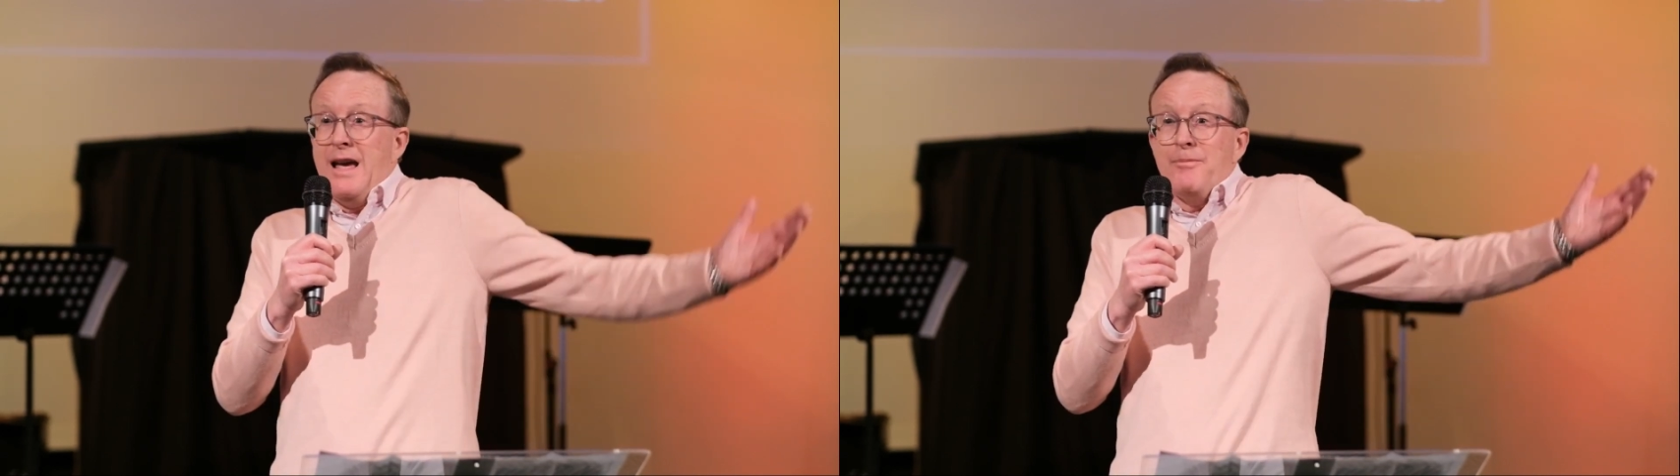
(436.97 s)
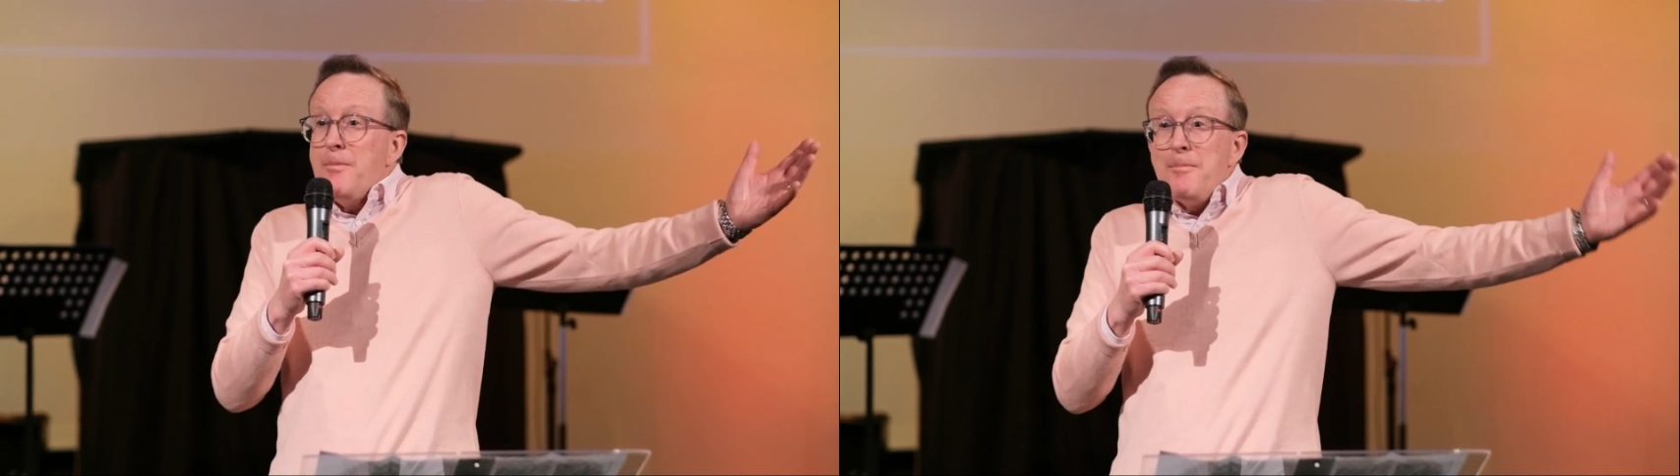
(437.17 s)

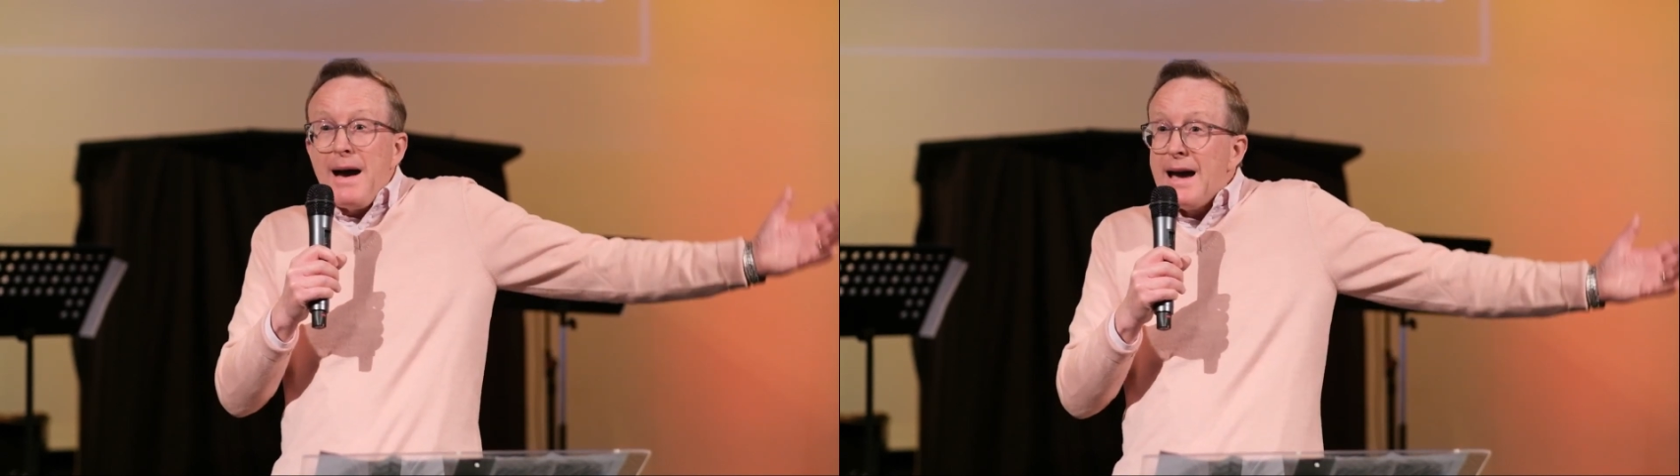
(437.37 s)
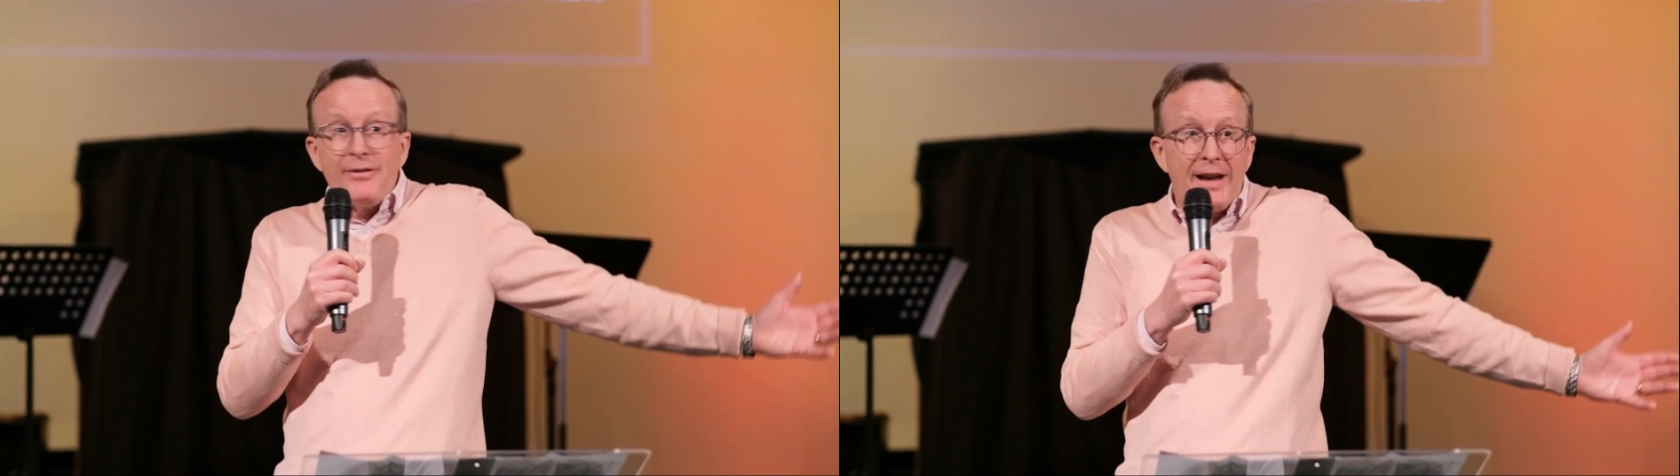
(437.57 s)
Man,
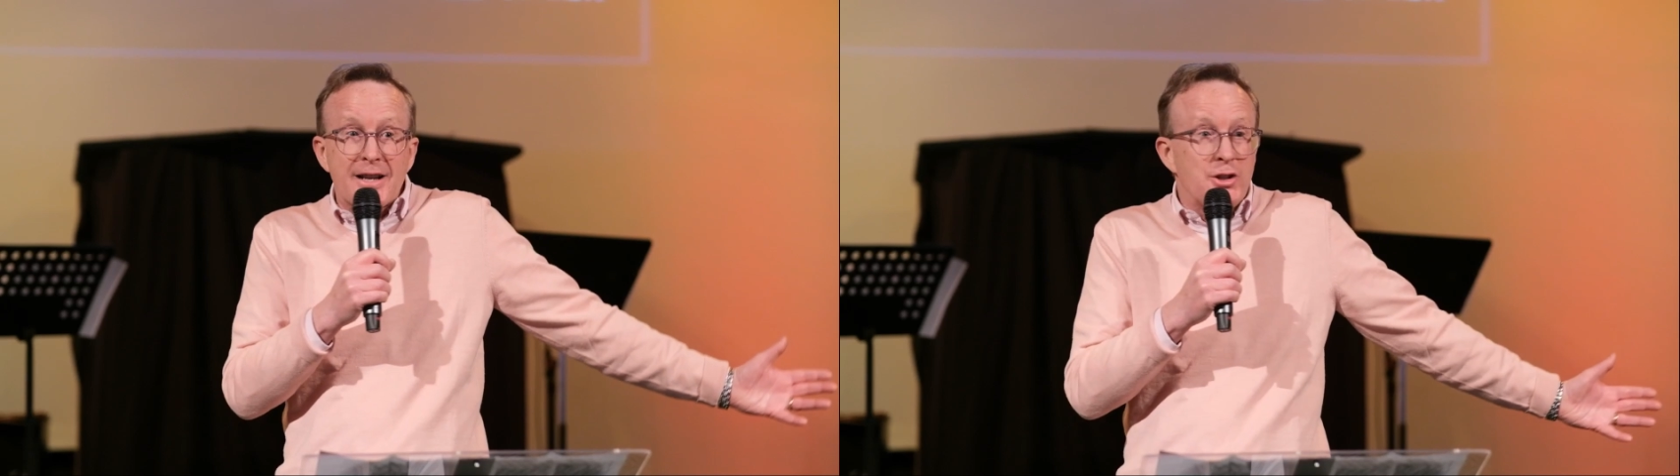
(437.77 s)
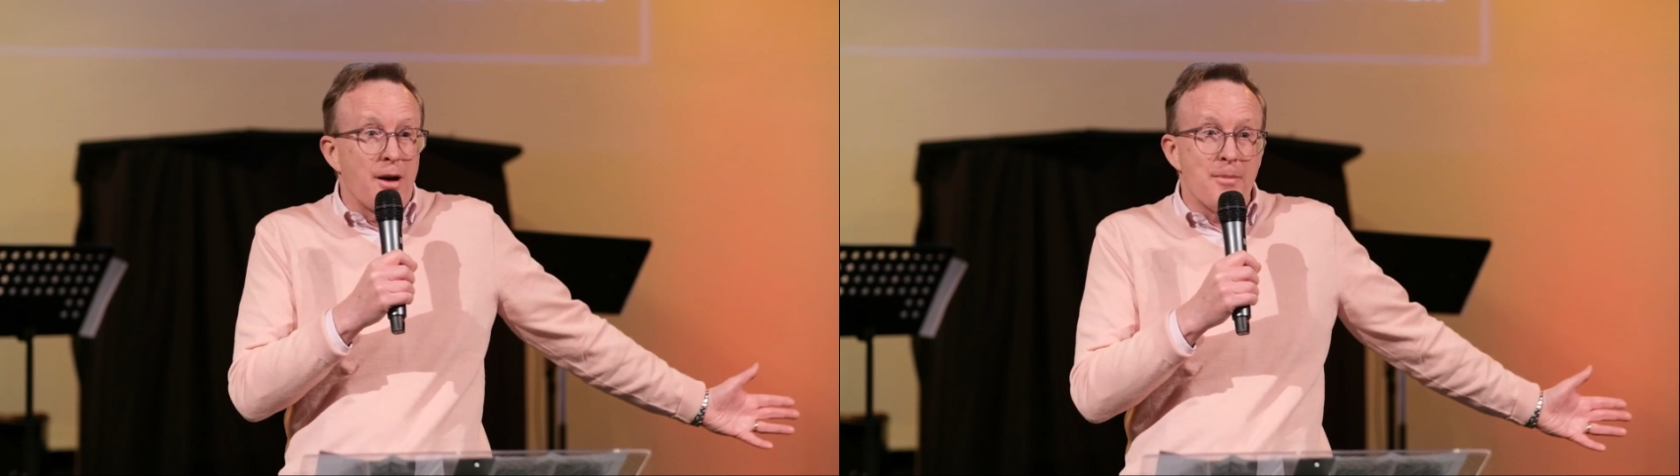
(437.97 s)
if that's
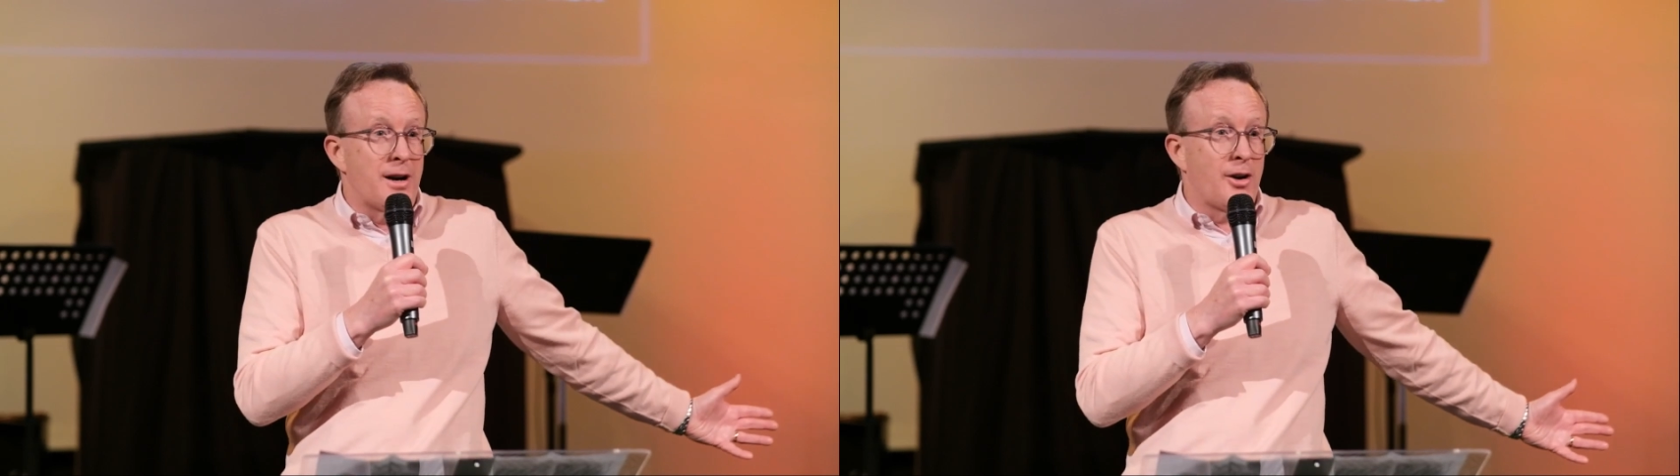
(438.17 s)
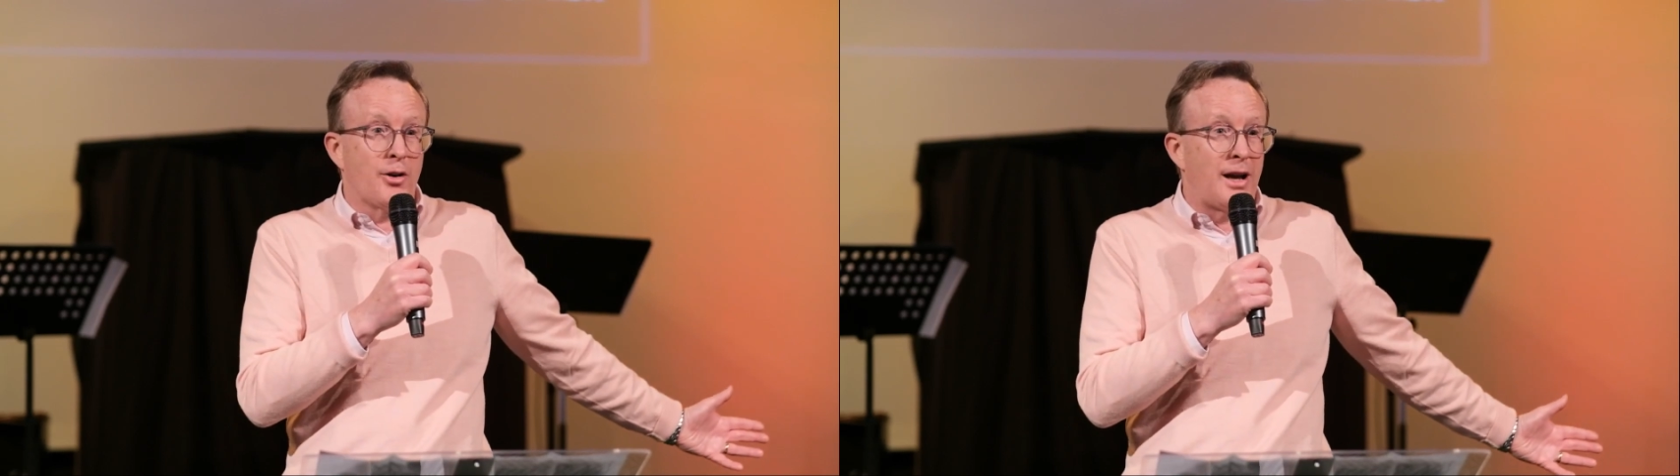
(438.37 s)
not a
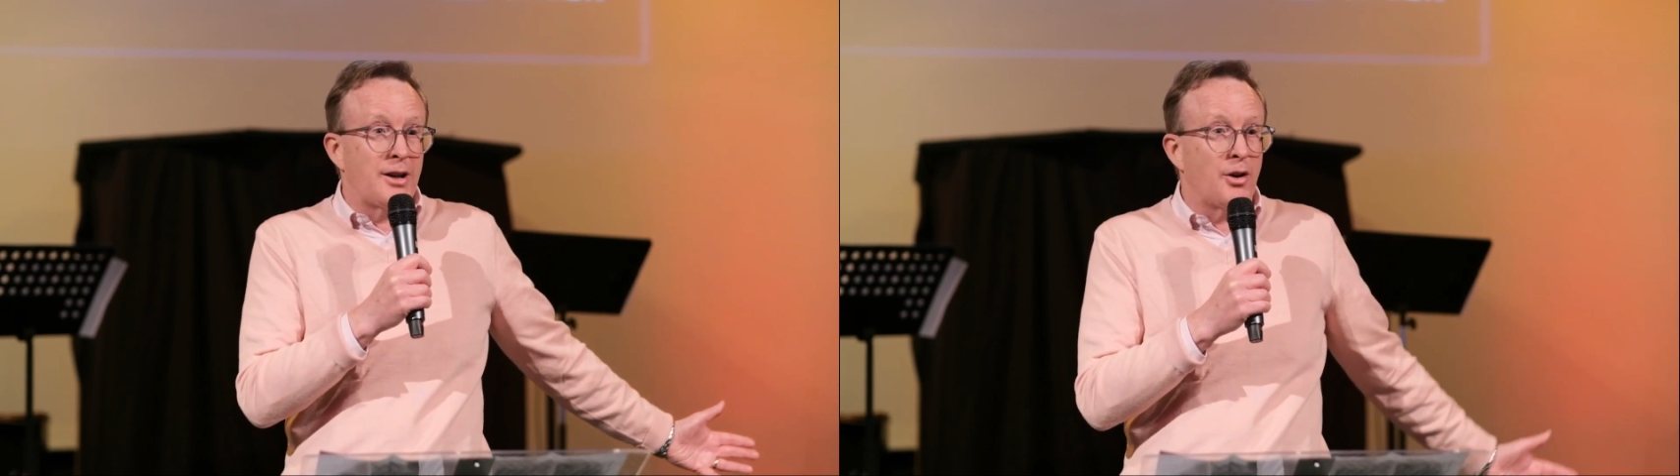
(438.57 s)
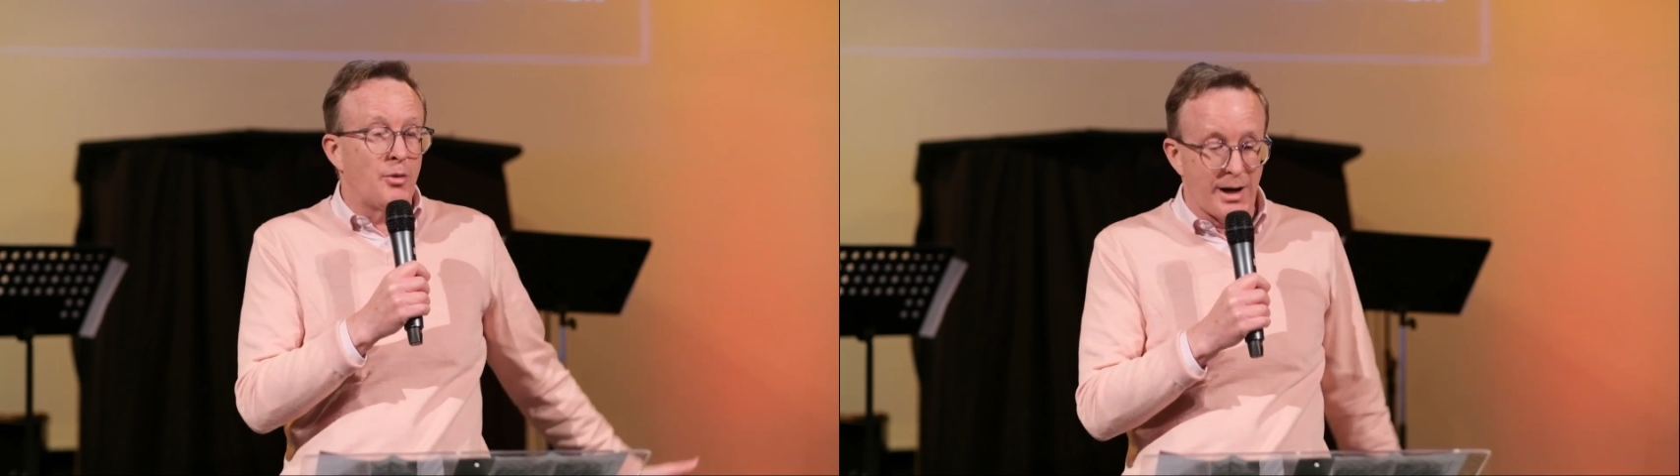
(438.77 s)
miracle, I don't
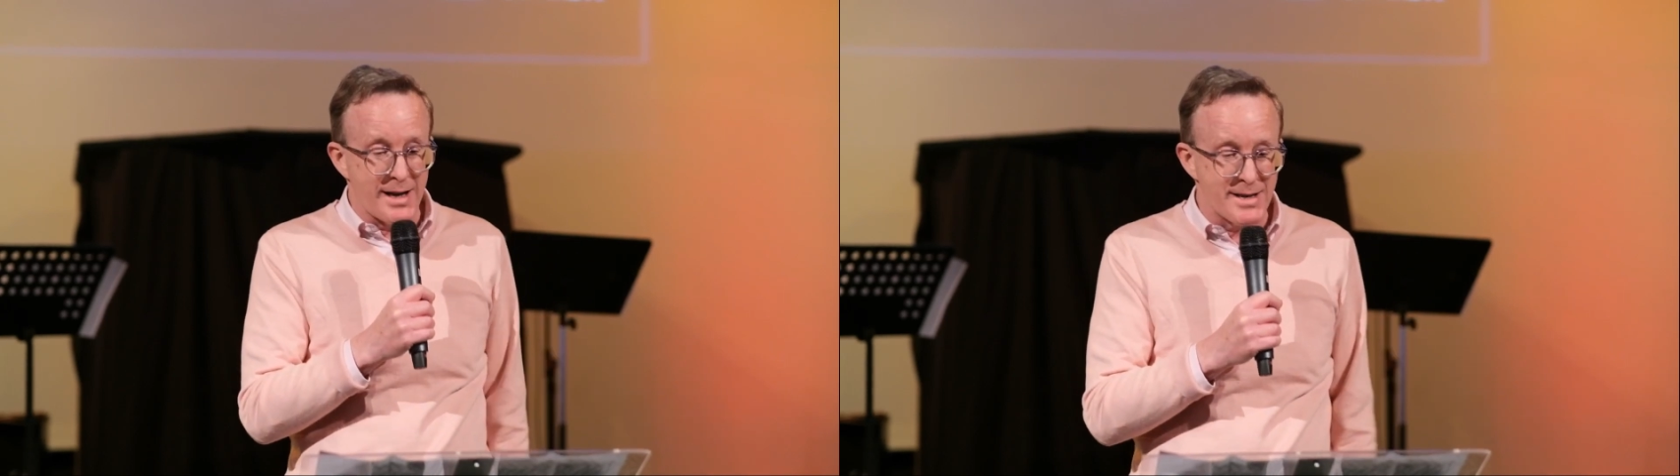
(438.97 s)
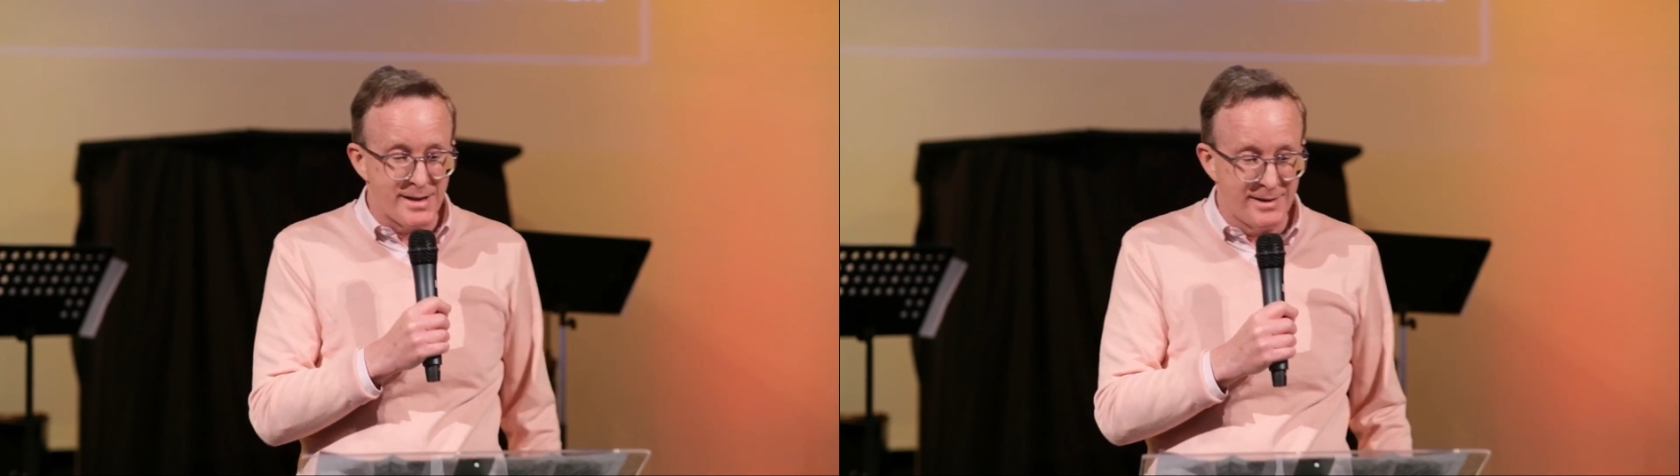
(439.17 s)
know what
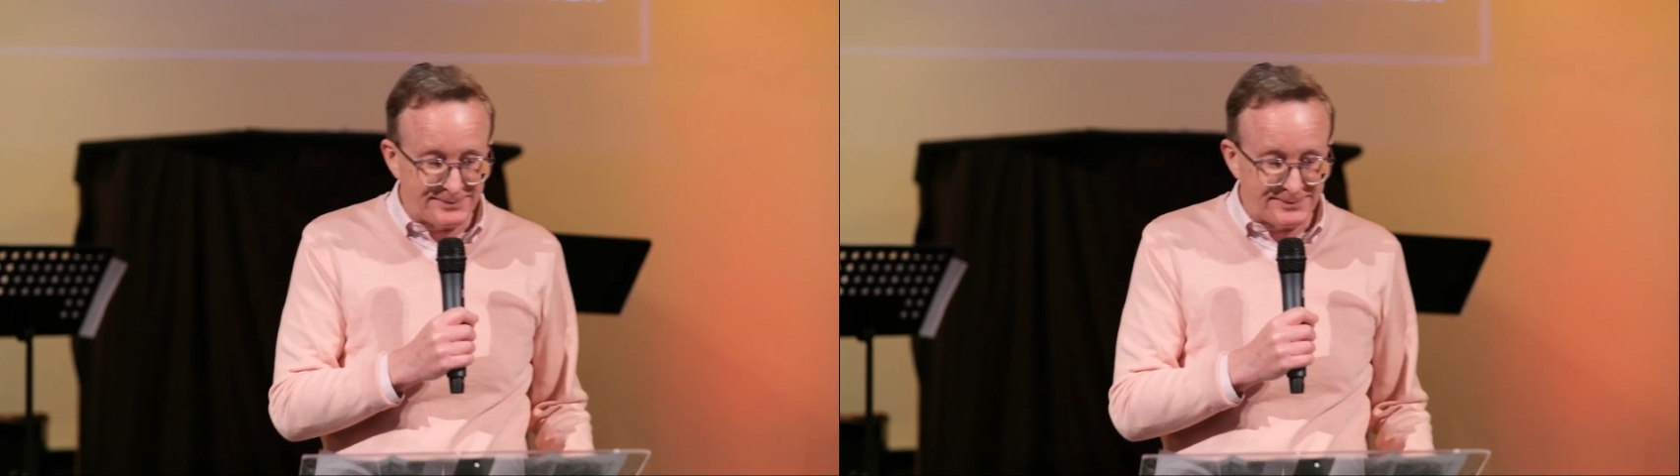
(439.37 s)
is.